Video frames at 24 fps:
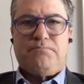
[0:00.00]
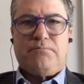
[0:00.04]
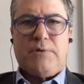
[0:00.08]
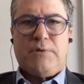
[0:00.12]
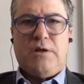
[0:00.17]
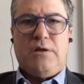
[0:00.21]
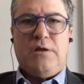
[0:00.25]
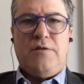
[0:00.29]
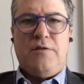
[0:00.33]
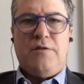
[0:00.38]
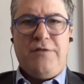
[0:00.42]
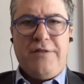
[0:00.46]

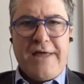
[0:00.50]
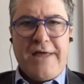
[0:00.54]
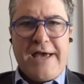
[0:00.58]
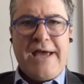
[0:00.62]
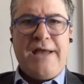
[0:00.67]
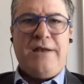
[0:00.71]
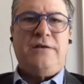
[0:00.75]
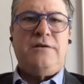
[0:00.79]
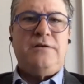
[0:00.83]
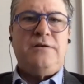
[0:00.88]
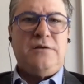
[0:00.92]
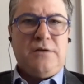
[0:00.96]

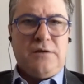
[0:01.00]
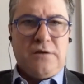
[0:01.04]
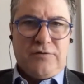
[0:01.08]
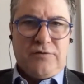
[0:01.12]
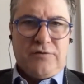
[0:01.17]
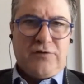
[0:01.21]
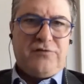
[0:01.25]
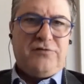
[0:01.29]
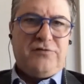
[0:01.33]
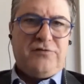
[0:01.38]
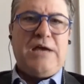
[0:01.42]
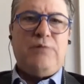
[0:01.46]
then
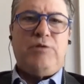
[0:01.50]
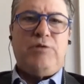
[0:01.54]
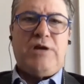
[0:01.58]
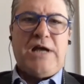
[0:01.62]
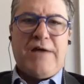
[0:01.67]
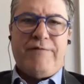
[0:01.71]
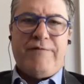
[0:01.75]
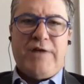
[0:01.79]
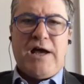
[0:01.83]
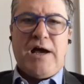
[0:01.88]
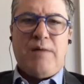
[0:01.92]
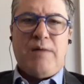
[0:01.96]
the state would
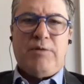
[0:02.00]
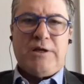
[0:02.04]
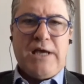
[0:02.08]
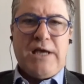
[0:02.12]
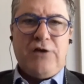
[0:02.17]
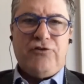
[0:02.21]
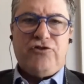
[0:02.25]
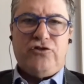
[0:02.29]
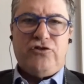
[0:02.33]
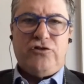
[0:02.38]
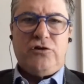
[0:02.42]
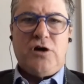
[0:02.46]
have an
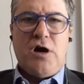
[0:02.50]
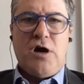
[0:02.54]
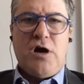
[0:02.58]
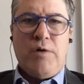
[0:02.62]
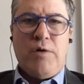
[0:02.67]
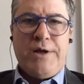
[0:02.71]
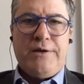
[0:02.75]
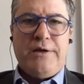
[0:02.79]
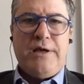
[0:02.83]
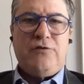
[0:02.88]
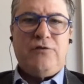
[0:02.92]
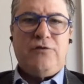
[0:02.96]
obligation to go
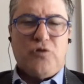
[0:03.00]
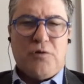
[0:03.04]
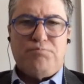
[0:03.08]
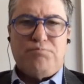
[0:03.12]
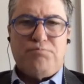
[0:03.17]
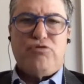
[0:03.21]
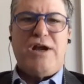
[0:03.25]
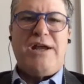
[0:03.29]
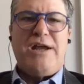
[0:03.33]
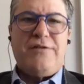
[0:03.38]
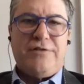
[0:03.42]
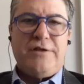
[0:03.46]
in and sort of
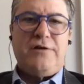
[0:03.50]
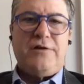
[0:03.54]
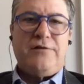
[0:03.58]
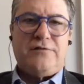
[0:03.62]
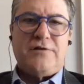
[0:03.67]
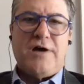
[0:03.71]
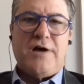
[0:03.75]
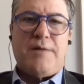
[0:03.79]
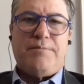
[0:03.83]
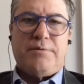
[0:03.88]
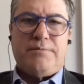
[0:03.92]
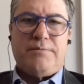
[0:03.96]
break things
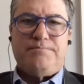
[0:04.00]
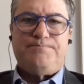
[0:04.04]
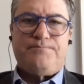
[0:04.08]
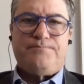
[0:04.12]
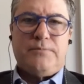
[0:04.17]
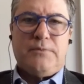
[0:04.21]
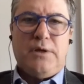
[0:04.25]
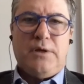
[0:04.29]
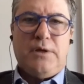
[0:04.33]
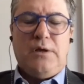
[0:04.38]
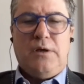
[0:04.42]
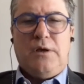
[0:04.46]
up.
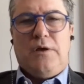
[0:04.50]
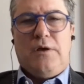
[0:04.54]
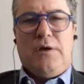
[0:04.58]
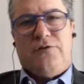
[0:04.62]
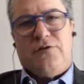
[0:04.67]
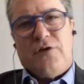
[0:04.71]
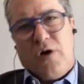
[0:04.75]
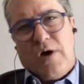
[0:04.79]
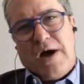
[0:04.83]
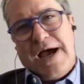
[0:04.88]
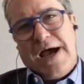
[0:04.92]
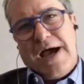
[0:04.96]

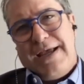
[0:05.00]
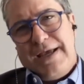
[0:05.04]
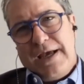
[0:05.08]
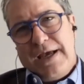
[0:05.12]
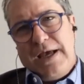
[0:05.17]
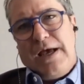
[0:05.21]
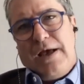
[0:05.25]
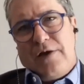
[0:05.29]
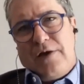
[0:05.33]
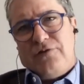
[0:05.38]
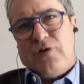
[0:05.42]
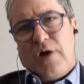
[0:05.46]
So
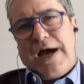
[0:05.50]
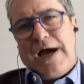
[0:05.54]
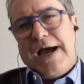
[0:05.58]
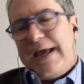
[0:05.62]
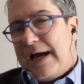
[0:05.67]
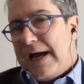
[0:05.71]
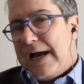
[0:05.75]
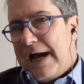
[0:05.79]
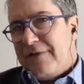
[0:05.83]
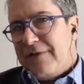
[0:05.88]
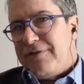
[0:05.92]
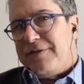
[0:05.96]

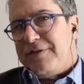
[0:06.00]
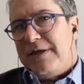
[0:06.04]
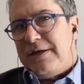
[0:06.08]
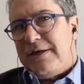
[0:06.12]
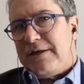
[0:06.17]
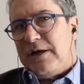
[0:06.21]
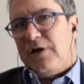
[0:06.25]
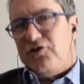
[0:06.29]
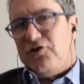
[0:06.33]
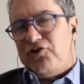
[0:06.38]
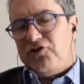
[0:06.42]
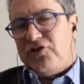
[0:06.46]
I think
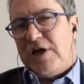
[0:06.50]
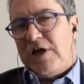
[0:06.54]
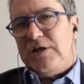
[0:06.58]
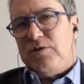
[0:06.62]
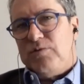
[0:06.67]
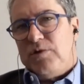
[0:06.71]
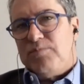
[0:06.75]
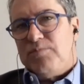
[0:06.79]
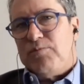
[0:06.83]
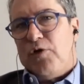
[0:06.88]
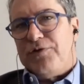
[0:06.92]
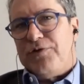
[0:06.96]
a
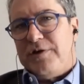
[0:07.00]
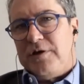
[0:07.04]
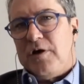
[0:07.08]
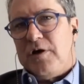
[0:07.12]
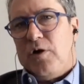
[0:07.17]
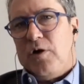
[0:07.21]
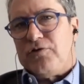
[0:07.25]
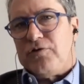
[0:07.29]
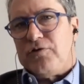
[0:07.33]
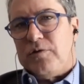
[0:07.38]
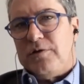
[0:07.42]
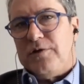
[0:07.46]
genuine
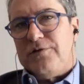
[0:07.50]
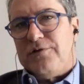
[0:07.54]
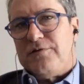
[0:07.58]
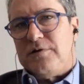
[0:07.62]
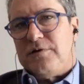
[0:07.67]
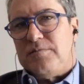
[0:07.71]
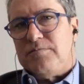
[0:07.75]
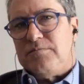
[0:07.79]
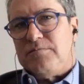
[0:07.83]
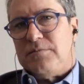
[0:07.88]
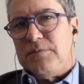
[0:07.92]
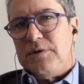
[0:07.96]

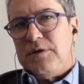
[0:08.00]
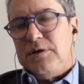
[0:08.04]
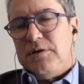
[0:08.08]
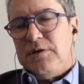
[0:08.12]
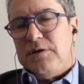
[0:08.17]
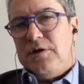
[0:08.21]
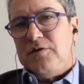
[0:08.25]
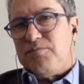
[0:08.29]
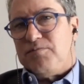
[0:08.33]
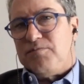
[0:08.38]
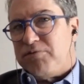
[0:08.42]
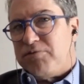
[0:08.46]
multiculturalism
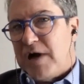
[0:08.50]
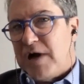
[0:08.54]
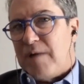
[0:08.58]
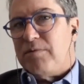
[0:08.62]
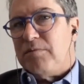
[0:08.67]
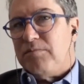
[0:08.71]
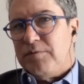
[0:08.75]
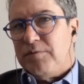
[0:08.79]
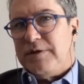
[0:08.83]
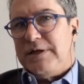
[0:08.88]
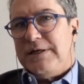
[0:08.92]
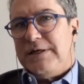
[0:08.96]
is
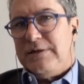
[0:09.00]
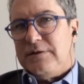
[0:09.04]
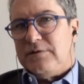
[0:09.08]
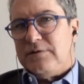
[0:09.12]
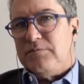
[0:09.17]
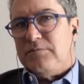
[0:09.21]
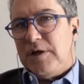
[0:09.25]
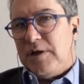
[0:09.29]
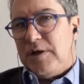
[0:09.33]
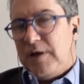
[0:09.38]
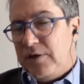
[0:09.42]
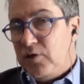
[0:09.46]
probably,
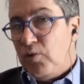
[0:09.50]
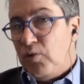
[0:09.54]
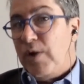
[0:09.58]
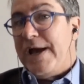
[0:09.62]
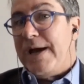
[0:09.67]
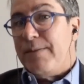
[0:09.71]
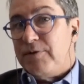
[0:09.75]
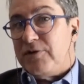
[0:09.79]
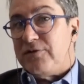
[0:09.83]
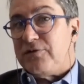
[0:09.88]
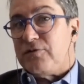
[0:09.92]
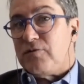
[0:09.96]
in the way
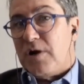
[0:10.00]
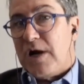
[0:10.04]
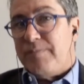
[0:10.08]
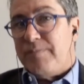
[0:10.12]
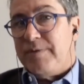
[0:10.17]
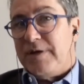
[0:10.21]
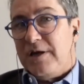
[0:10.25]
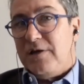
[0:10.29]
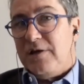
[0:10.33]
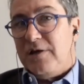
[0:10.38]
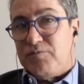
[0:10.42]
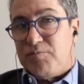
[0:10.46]
I'm
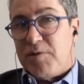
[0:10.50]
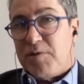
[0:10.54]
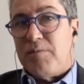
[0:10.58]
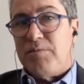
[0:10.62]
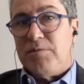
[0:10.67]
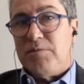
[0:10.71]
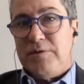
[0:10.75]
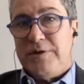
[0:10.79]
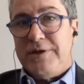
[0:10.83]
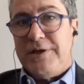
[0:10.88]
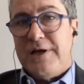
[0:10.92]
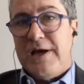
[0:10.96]
describing it, is
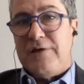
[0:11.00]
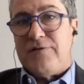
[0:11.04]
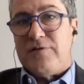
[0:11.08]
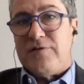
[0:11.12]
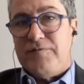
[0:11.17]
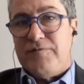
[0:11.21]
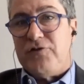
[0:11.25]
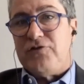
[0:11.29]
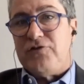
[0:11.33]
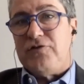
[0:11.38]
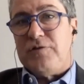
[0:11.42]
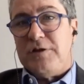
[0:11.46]
probably not
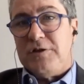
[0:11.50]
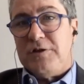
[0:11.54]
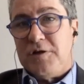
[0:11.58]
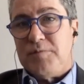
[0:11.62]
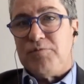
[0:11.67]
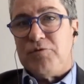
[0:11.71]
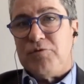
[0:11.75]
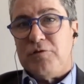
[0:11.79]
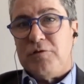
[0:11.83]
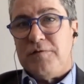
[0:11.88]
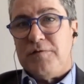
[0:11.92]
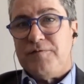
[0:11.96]
sufficiently
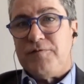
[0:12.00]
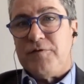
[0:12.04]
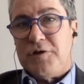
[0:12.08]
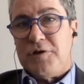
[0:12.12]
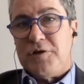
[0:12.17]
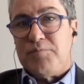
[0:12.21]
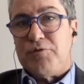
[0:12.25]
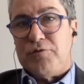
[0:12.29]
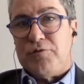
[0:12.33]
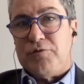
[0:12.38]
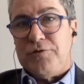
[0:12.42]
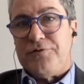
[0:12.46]
liberal for
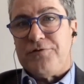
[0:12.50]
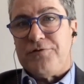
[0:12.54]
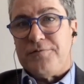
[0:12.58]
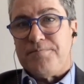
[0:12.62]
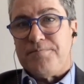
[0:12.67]
liberals.